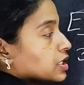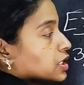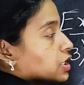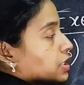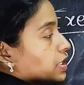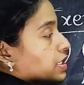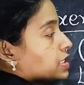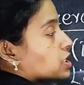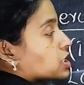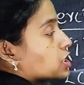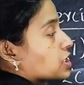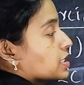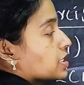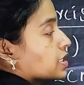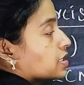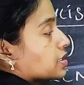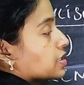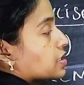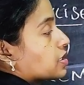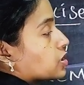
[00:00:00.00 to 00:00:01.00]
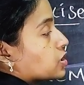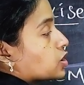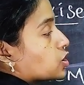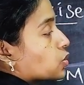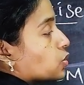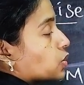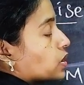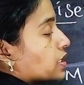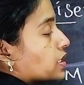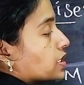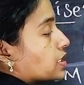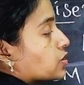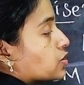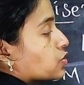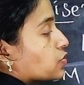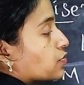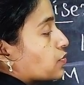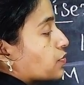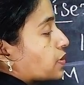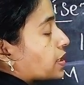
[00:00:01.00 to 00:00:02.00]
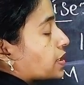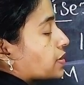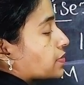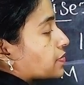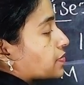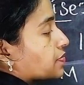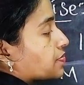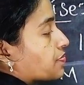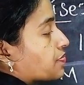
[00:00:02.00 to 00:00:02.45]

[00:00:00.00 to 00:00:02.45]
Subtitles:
You can check 12 into 5.